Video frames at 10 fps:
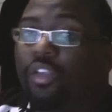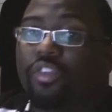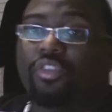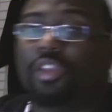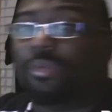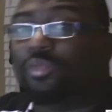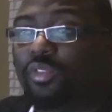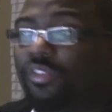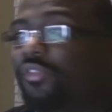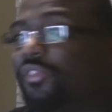stood up
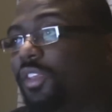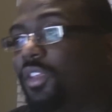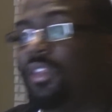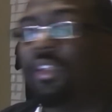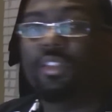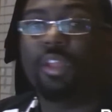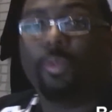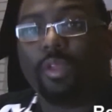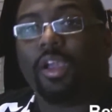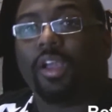to his feet.
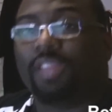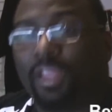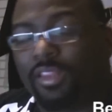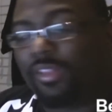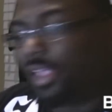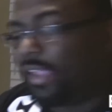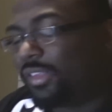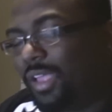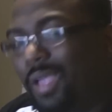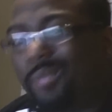Then when he got hit the
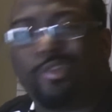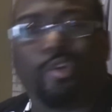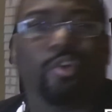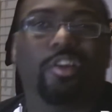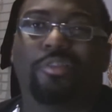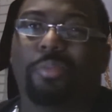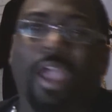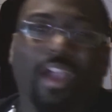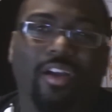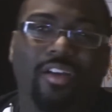second time, turned his
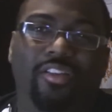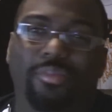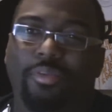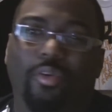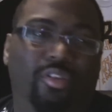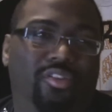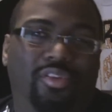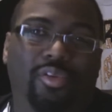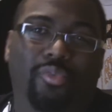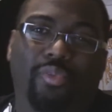back on his opponent,
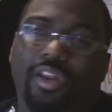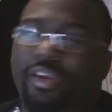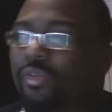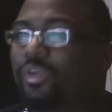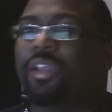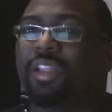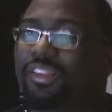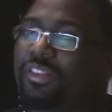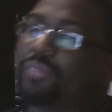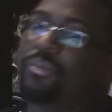started running away.
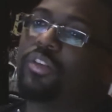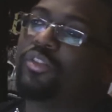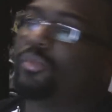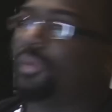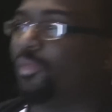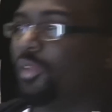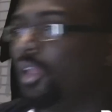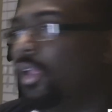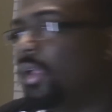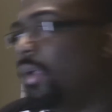That's the muscle memory.
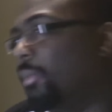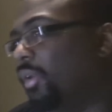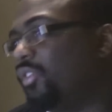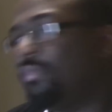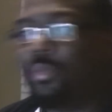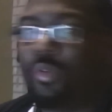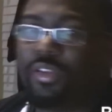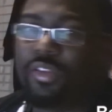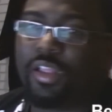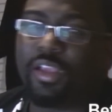Muscle
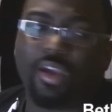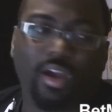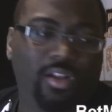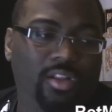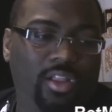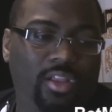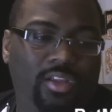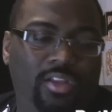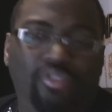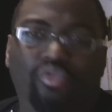memory is like kind of
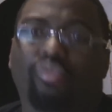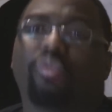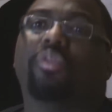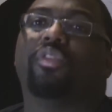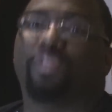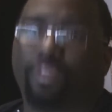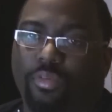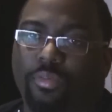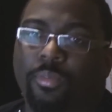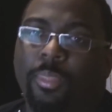like a truth
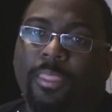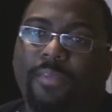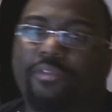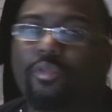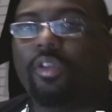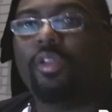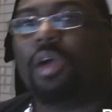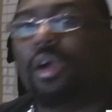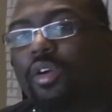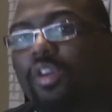serum. If you want to
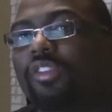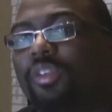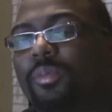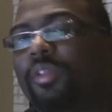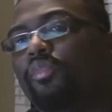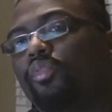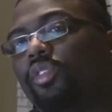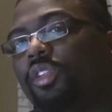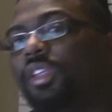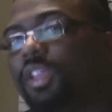know how good somebody
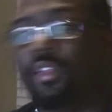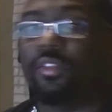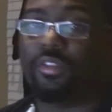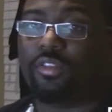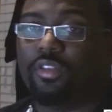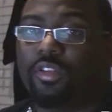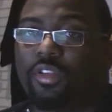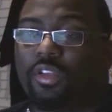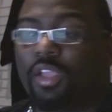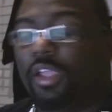really is
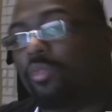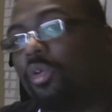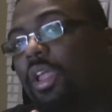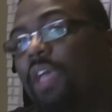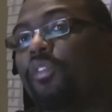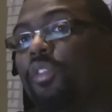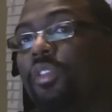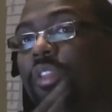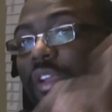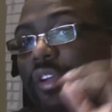in
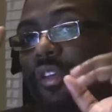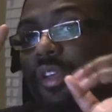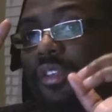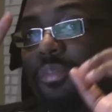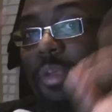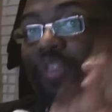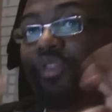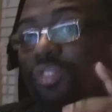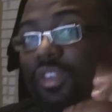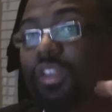whatever their
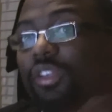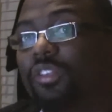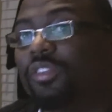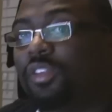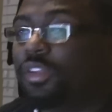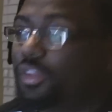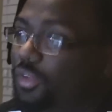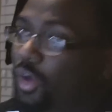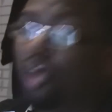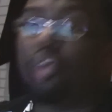specialty is,
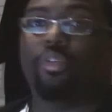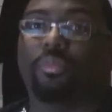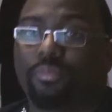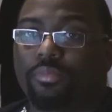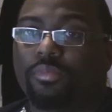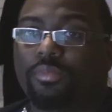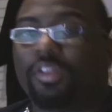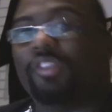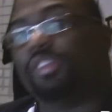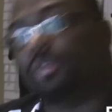hurt him
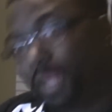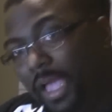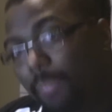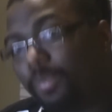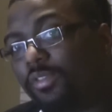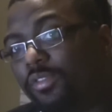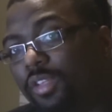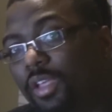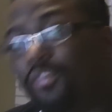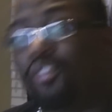and see what
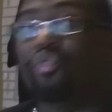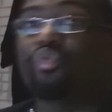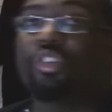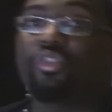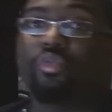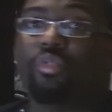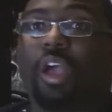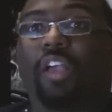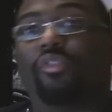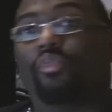happens. If a jiu-jitsu
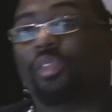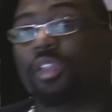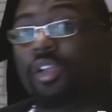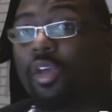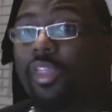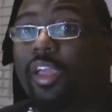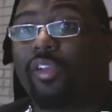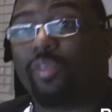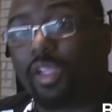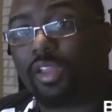guy is really all
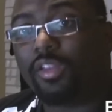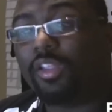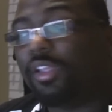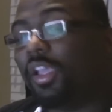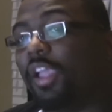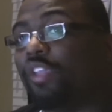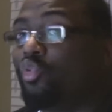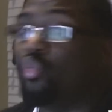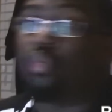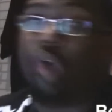that great and
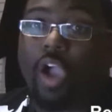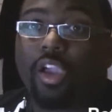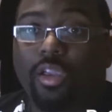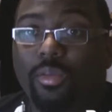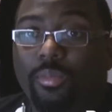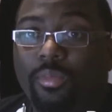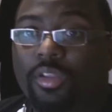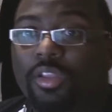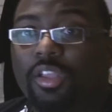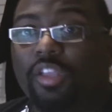you rock him,
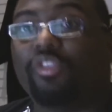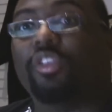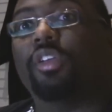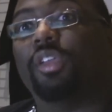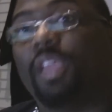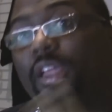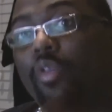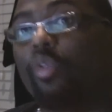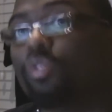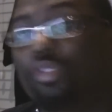he's going to get
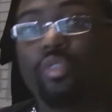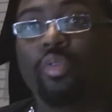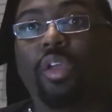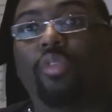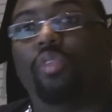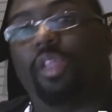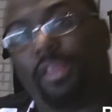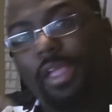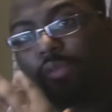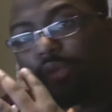hold of you and
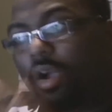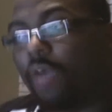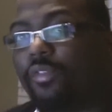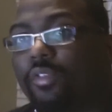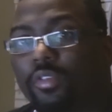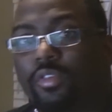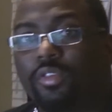recover.